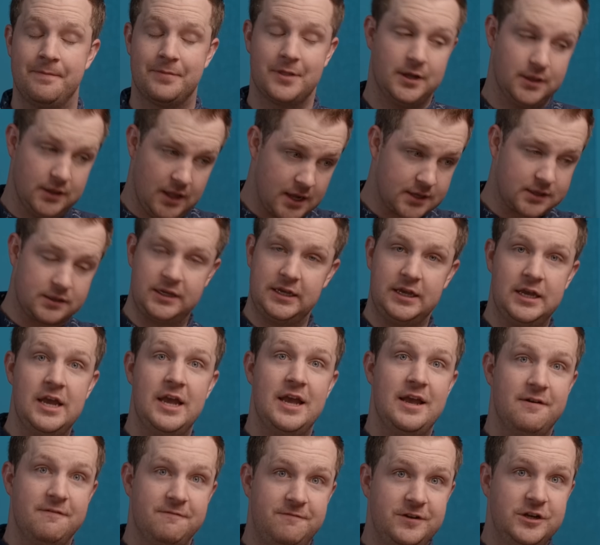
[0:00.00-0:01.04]
Luckily,
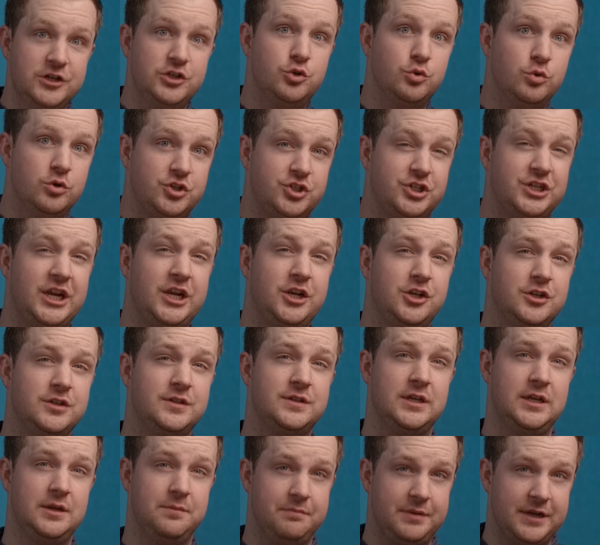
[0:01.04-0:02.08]
visual
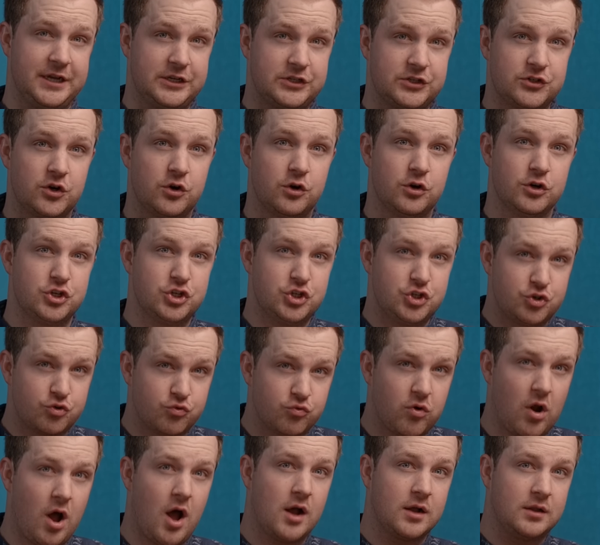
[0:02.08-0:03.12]
changes in Big Sur
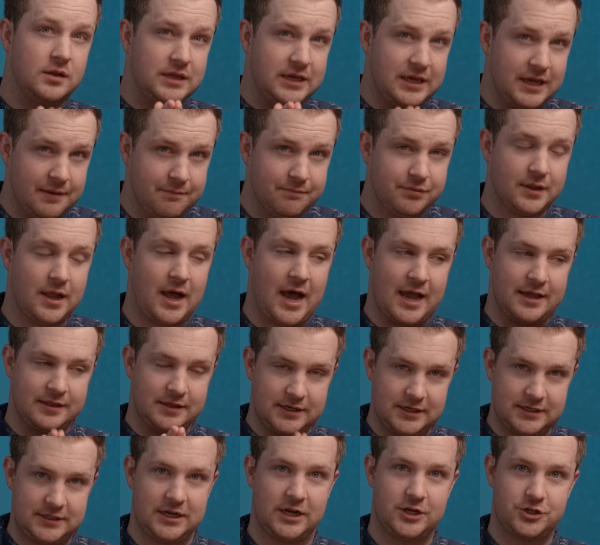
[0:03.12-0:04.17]
strongly imply
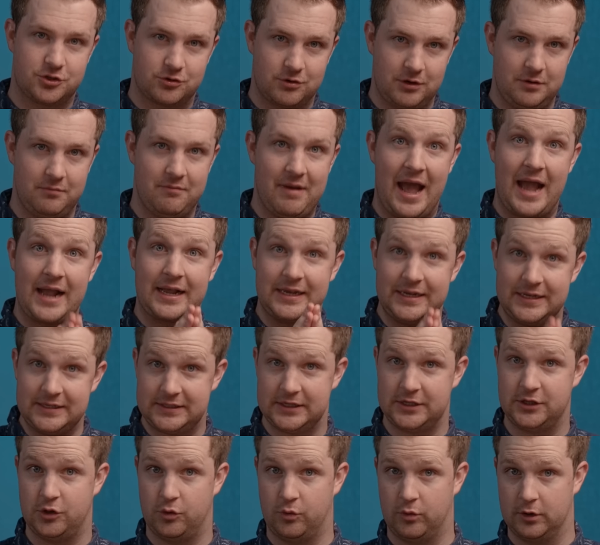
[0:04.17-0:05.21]
that a touchscreen Mac is
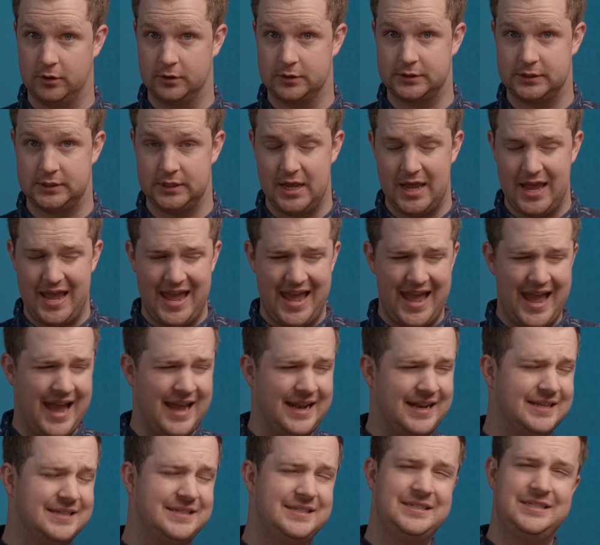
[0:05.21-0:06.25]
in the works.
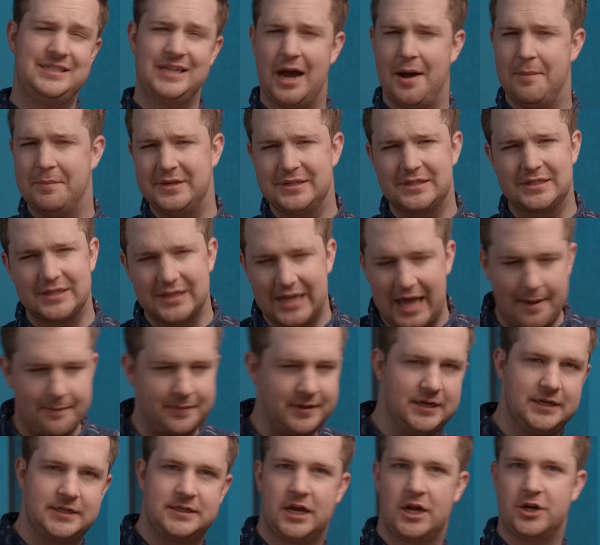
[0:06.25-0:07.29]
And as dumb as
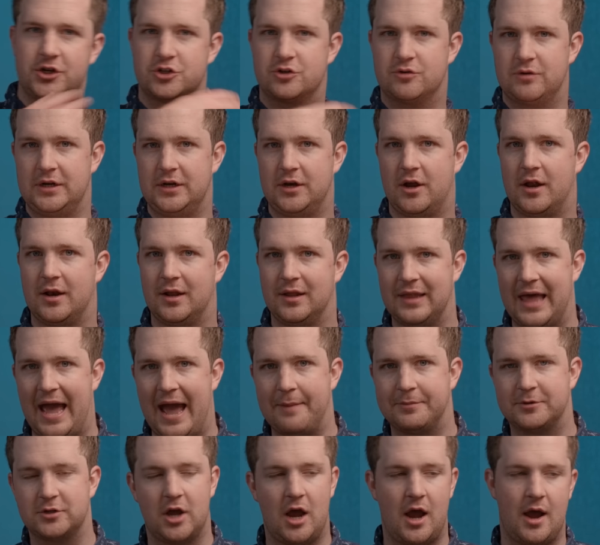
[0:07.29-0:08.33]
slapping a touchscreen on a
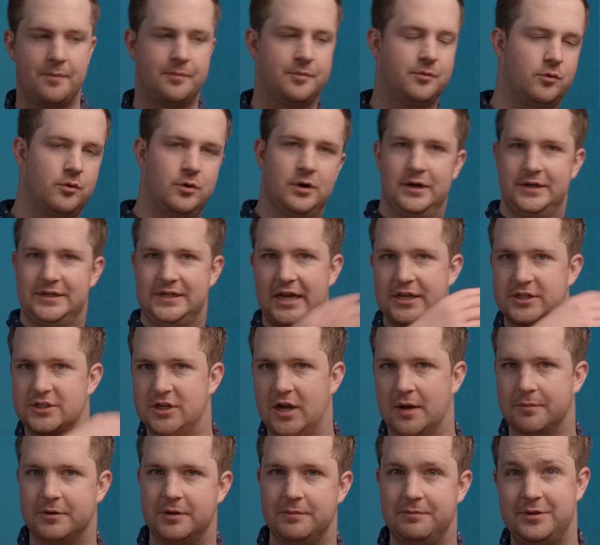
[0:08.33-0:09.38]
laptop or a
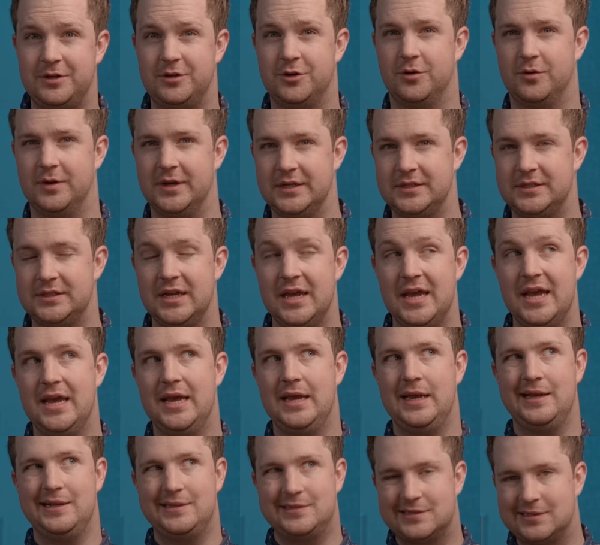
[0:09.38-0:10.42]
desktop computer is,
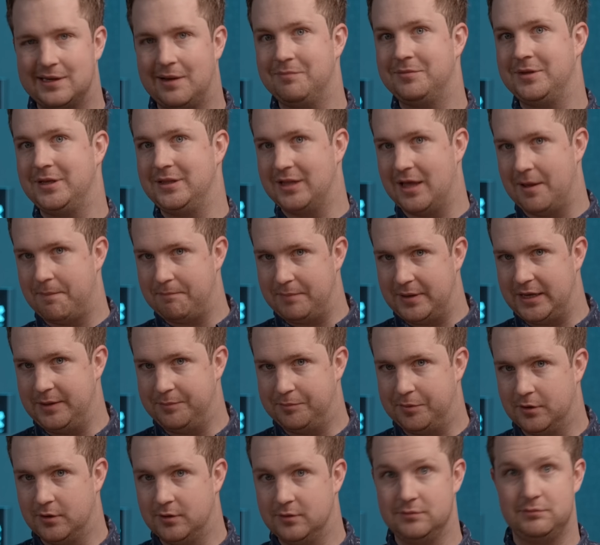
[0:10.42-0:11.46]
it's something that
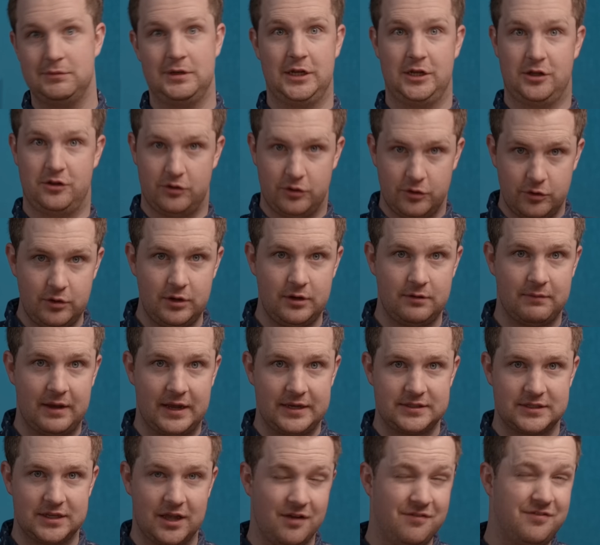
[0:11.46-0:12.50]
people, including
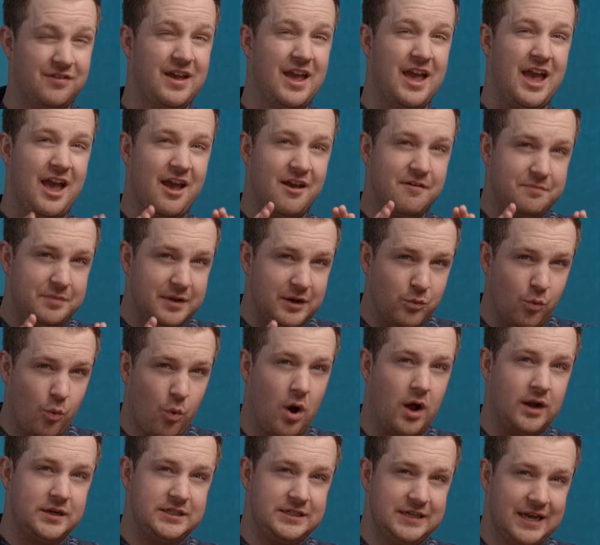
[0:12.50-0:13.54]
myself, have been
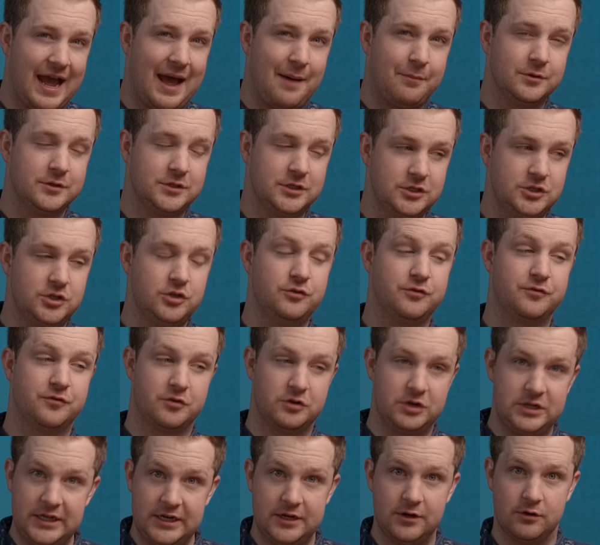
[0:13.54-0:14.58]
wanting Apple to do
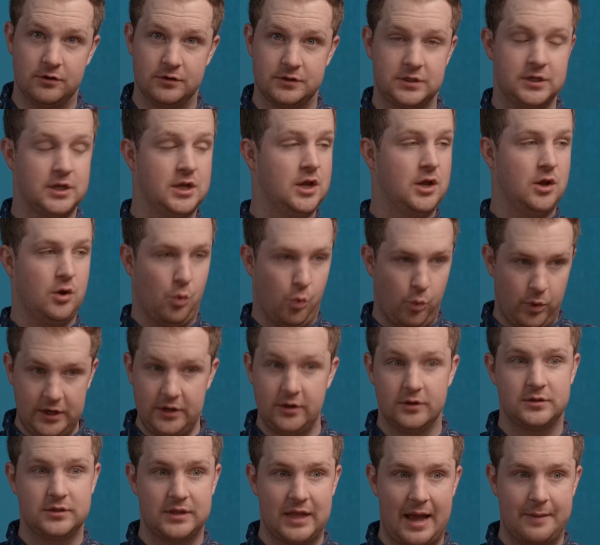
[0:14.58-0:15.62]
for years.
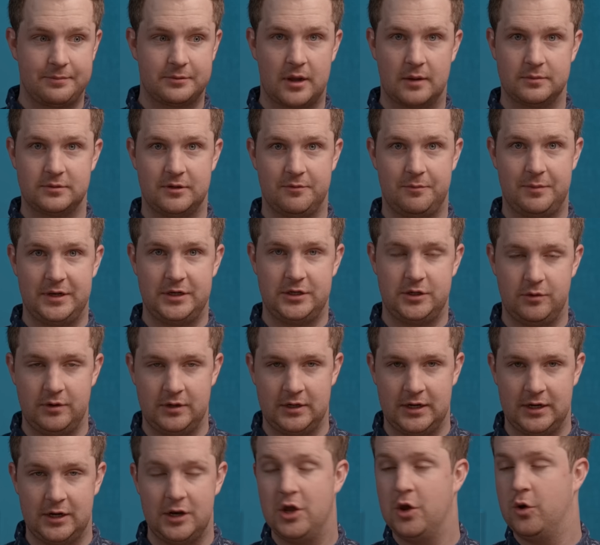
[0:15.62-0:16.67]
Windows laptops have been
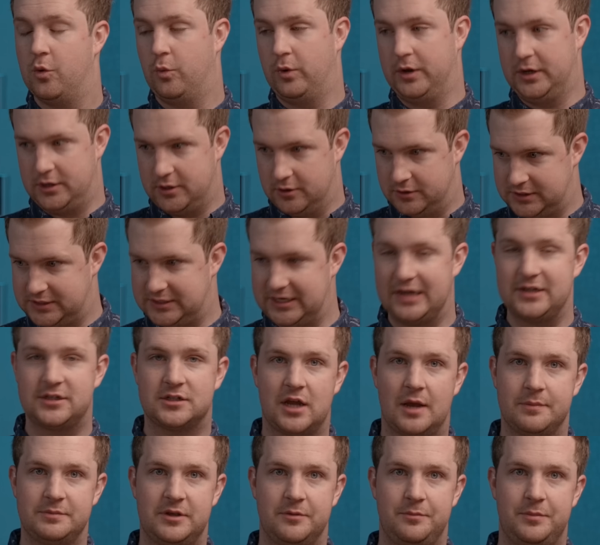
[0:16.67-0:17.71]
doing it, Windows
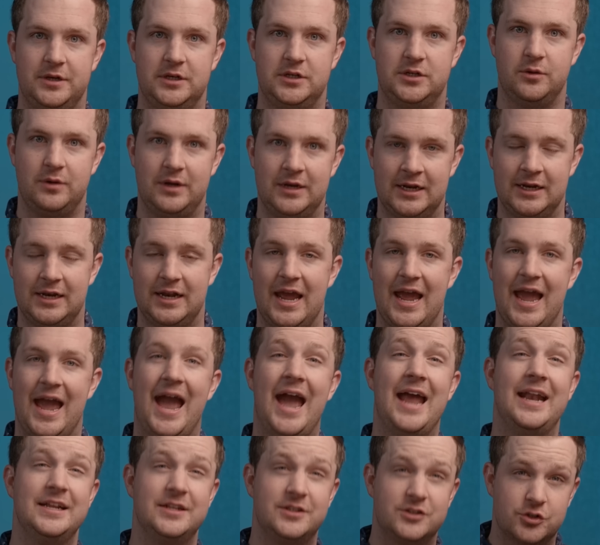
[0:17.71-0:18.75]
desktops have been doing it,
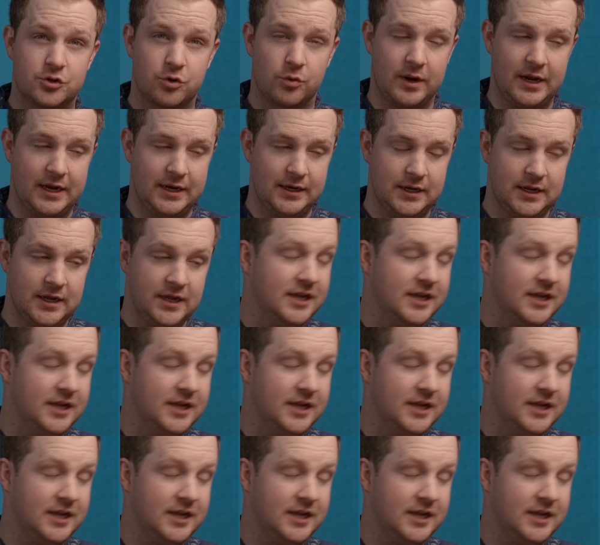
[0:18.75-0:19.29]
and it's great.